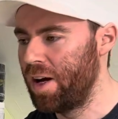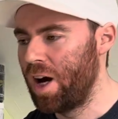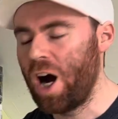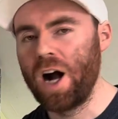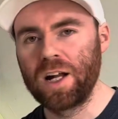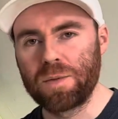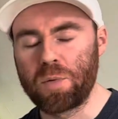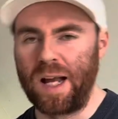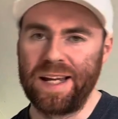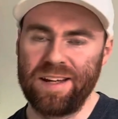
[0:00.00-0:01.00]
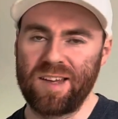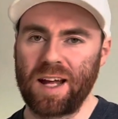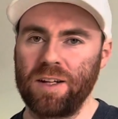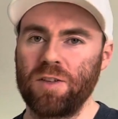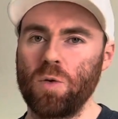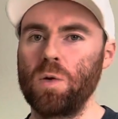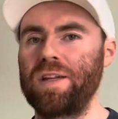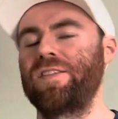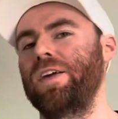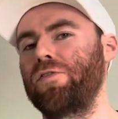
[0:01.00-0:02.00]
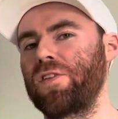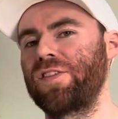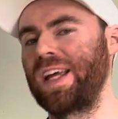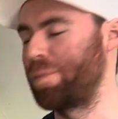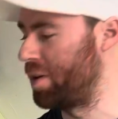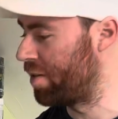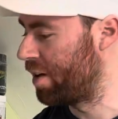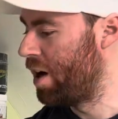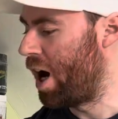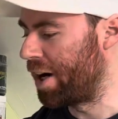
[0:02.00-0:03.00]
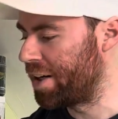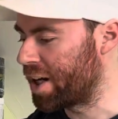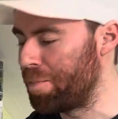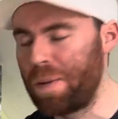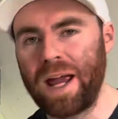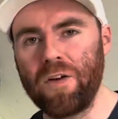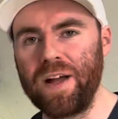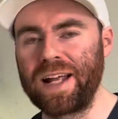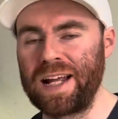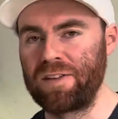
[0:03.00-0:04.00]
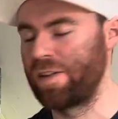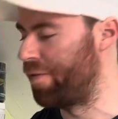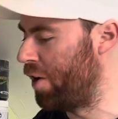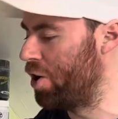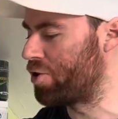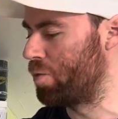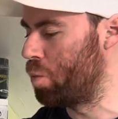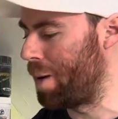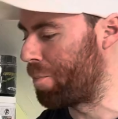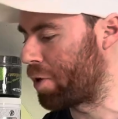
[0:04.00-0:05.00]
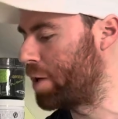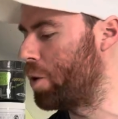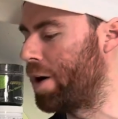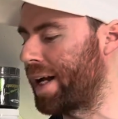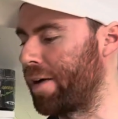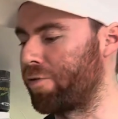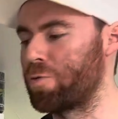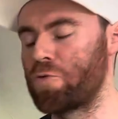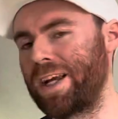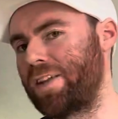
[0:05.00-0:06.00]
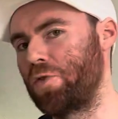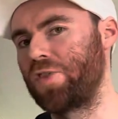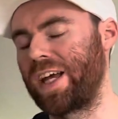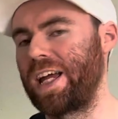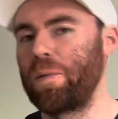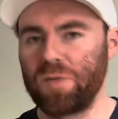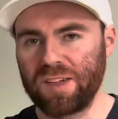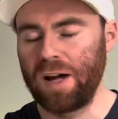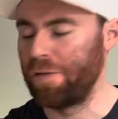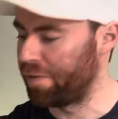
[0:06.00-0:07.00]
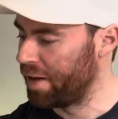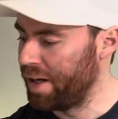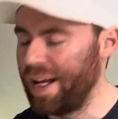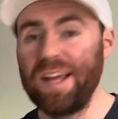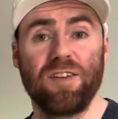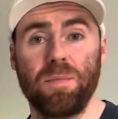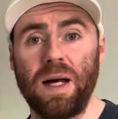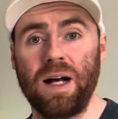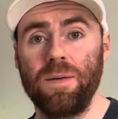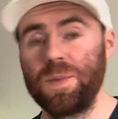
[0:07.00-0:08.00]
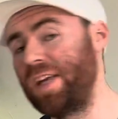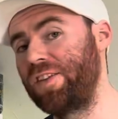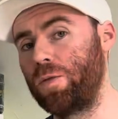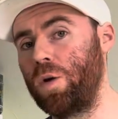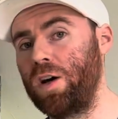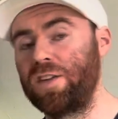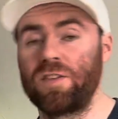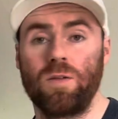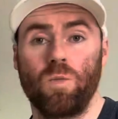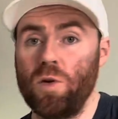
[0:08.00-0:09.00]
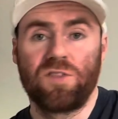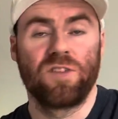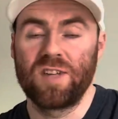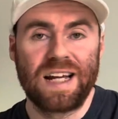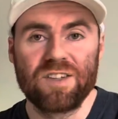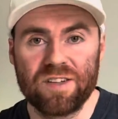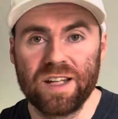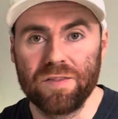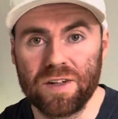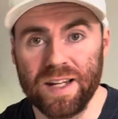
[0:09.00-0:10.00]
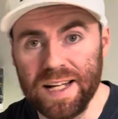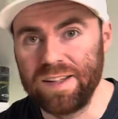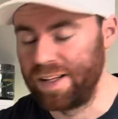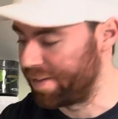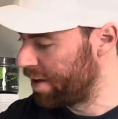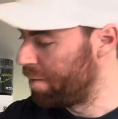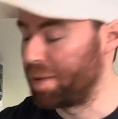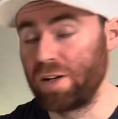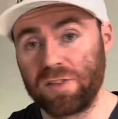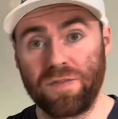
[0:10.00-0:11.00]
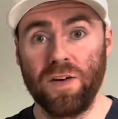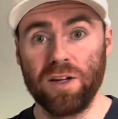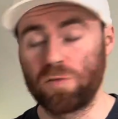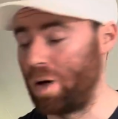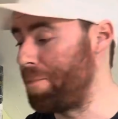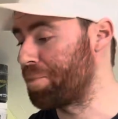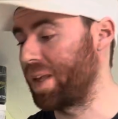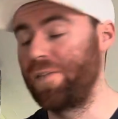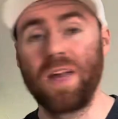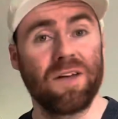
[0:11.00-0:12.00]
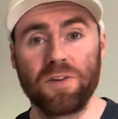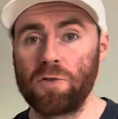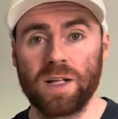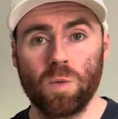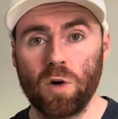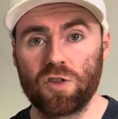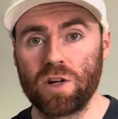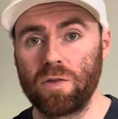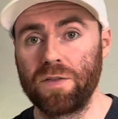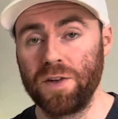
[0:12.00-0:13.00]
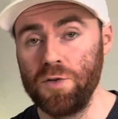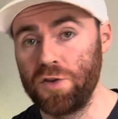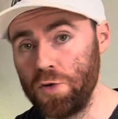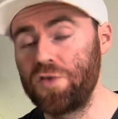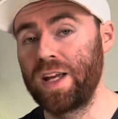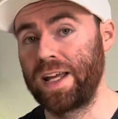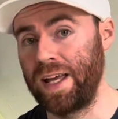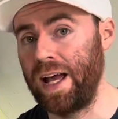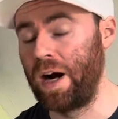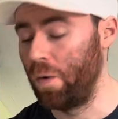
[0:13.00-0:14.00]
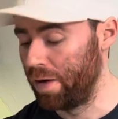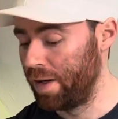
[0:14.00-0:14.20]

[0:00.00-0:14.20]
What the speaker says: I'm going to break it down into all its different segments. I'm going to compare it against the version 1 pre-workout from Greg Doucette himself. Is it better? Is it worse? Was the changes even needed? Because the first one, if you haven't already watched our review, do check it out.